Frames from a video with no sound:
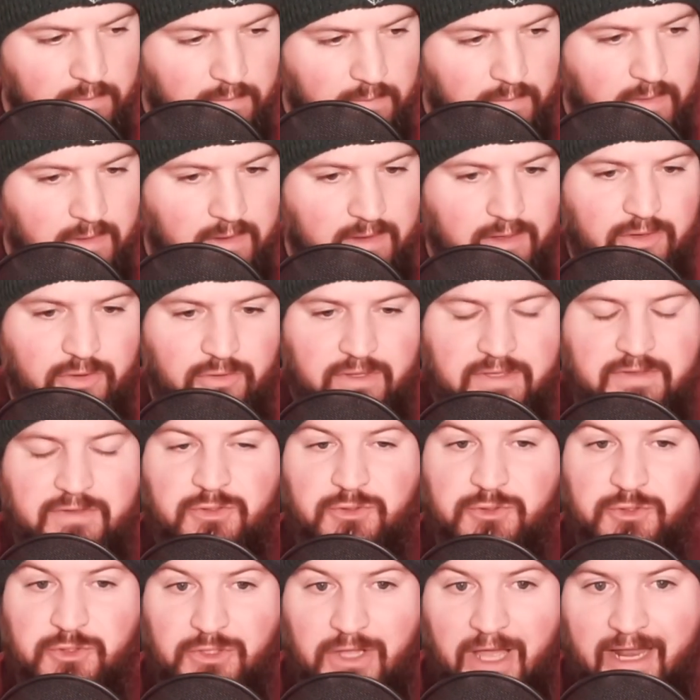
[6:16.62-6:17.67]

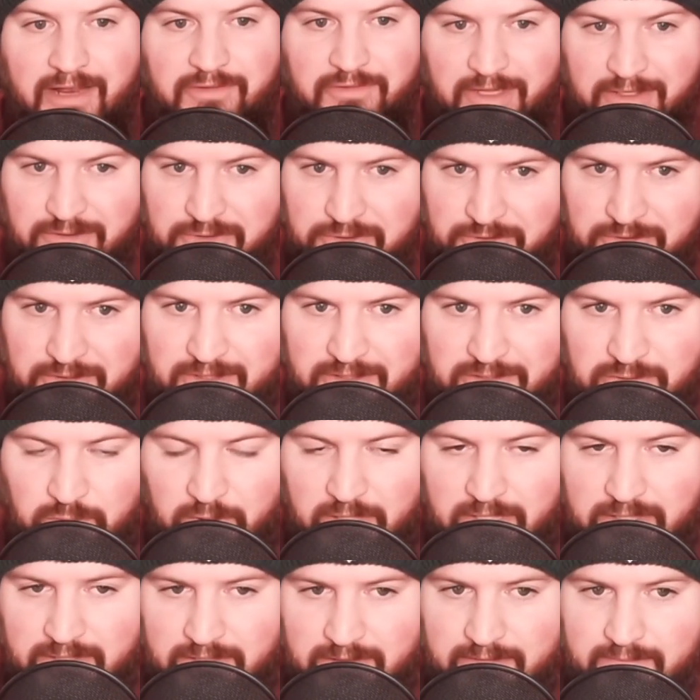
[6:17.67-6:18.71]
There's a lot of answers to this
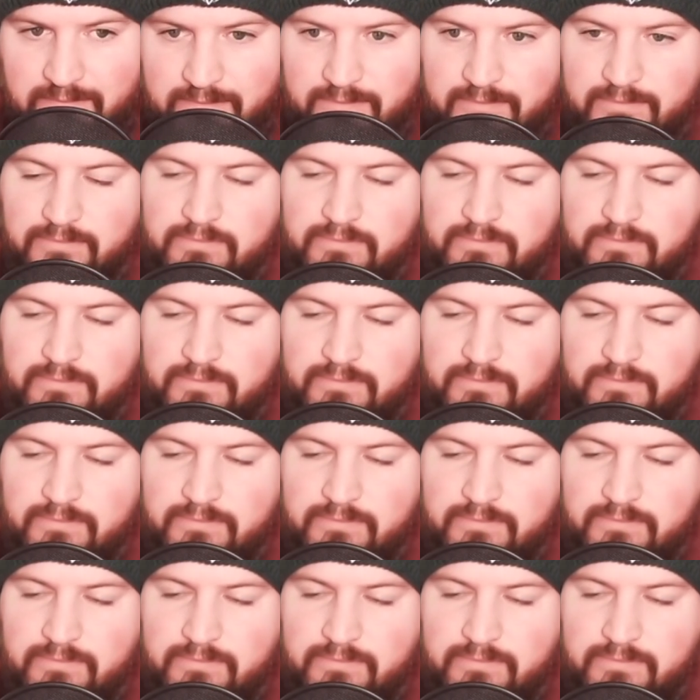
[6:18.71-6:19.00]
question.